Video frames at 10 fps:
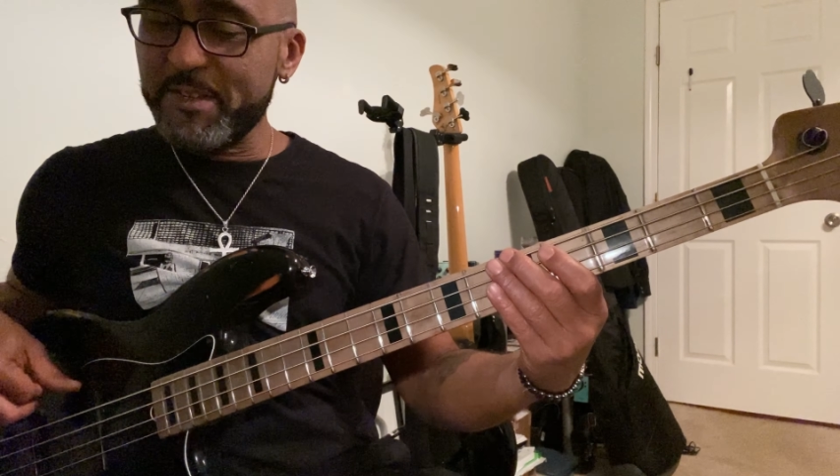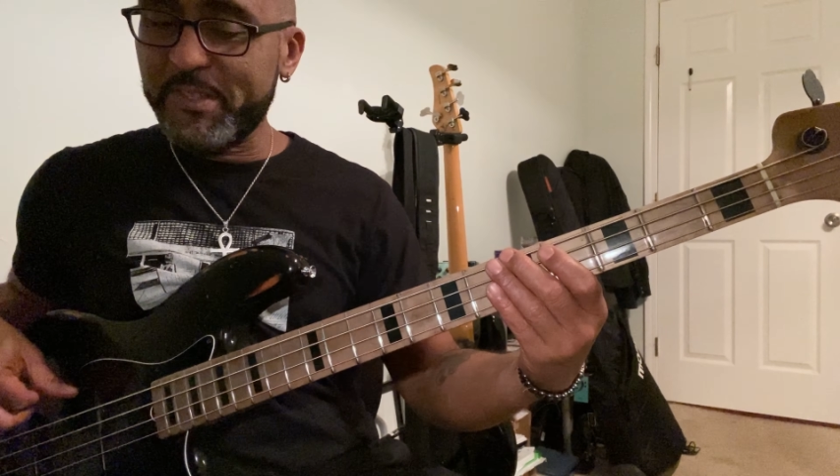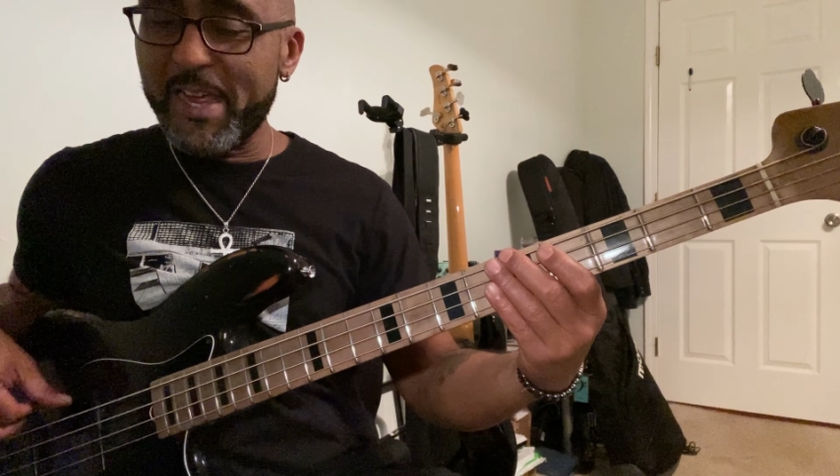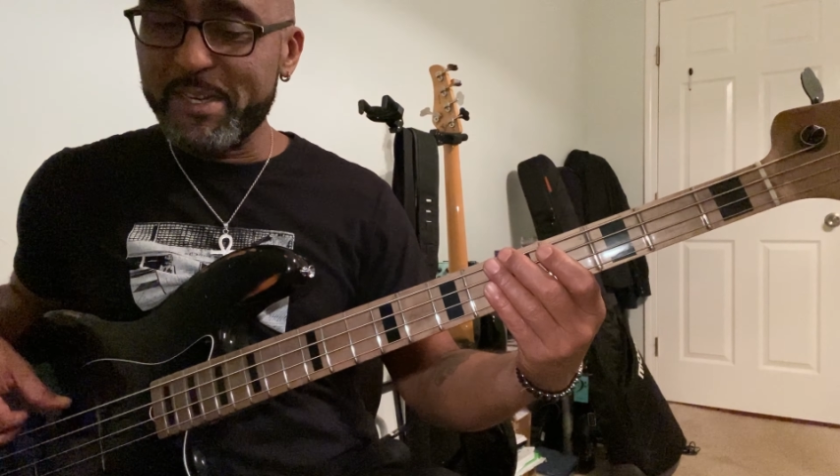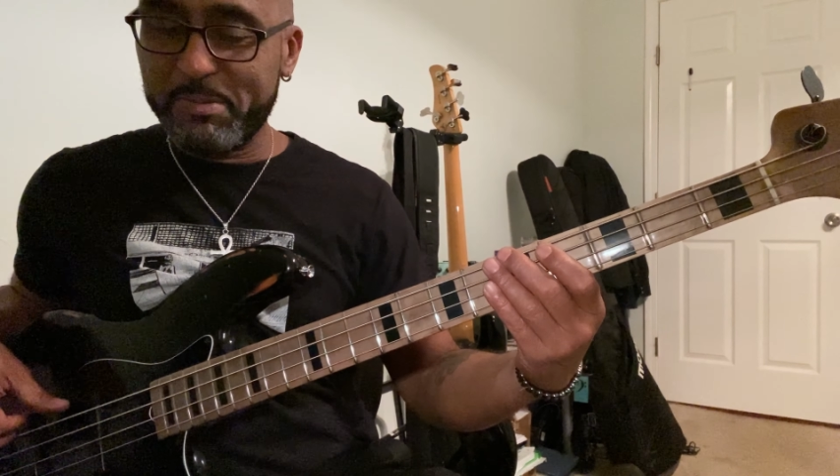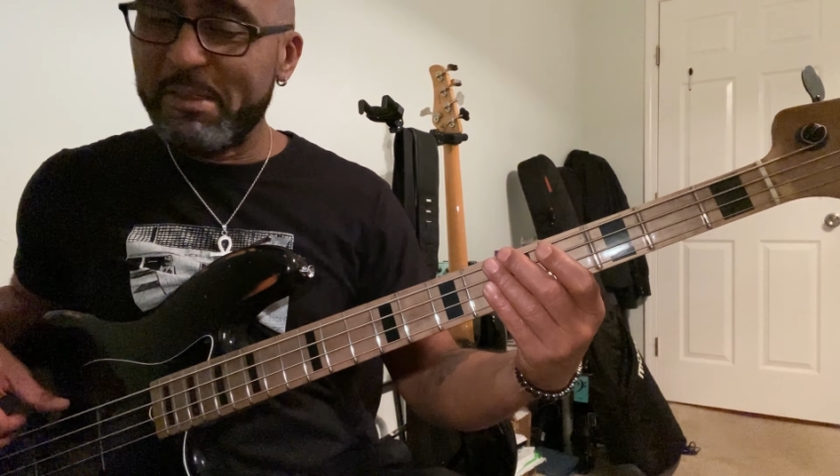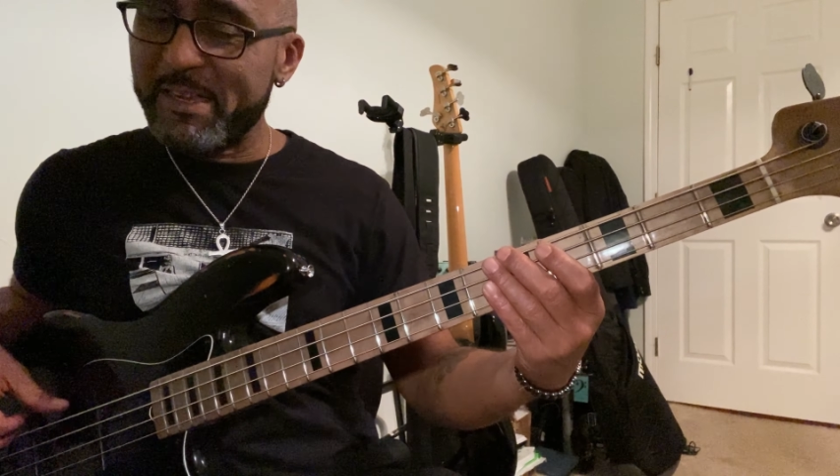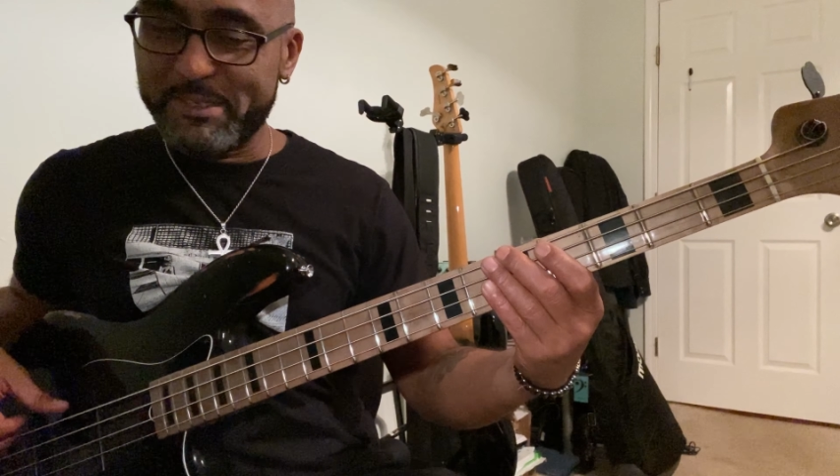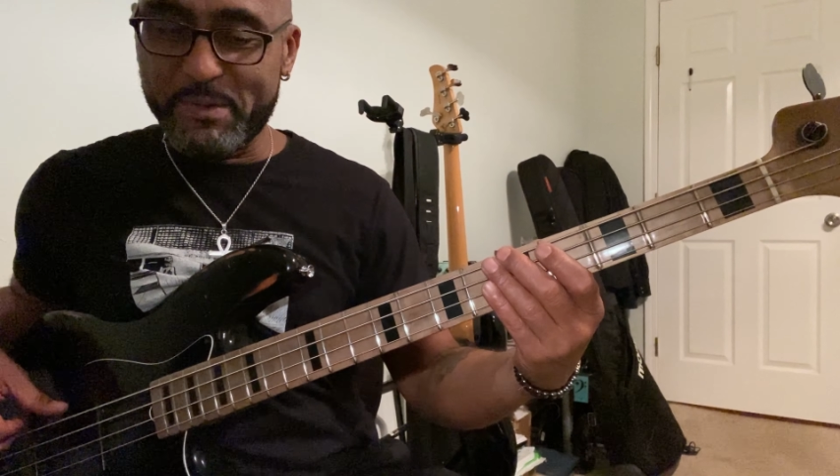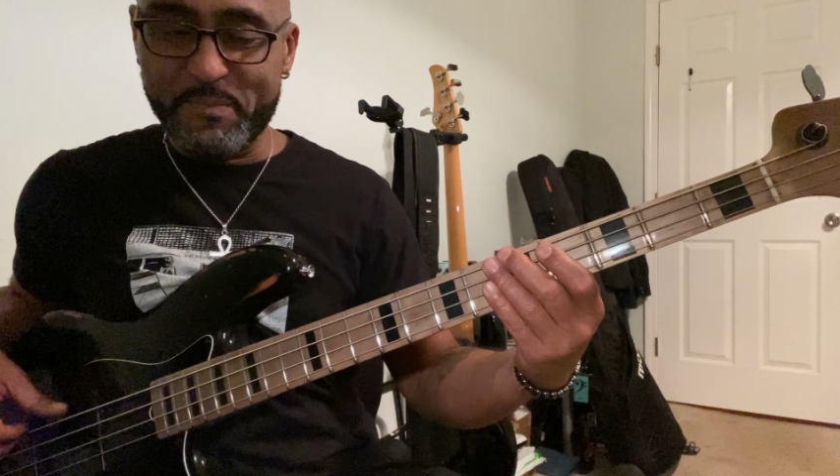side is
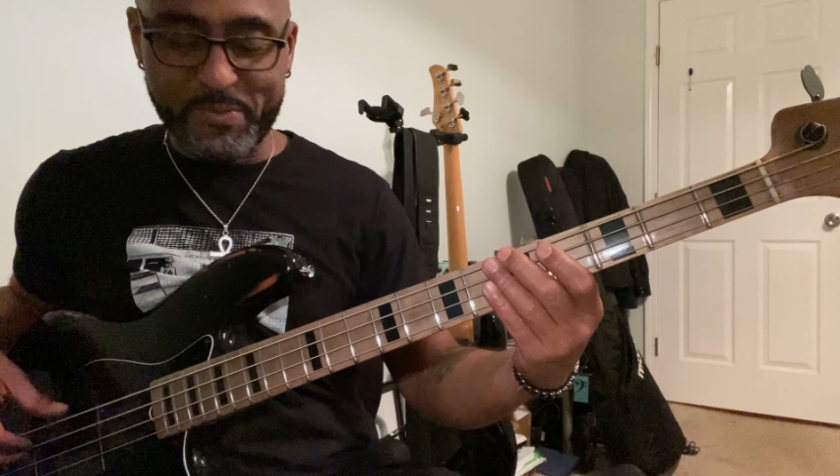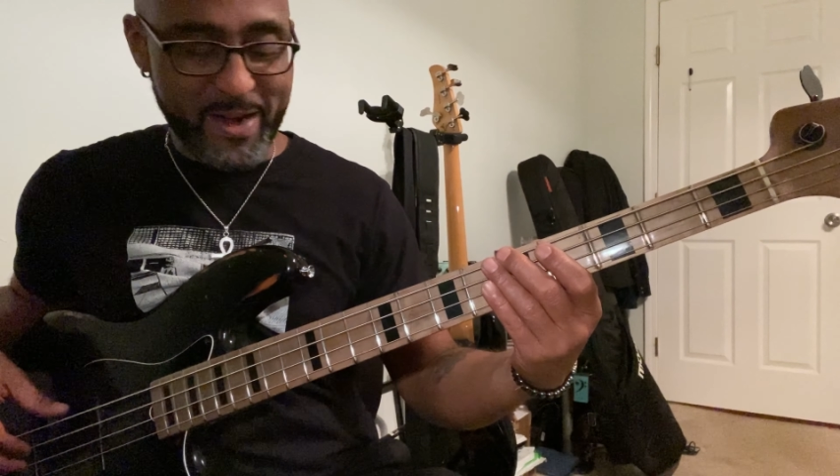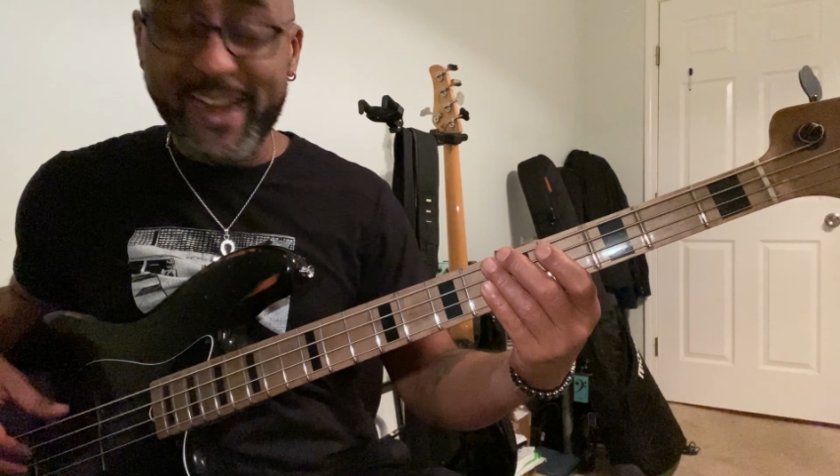blazing bright.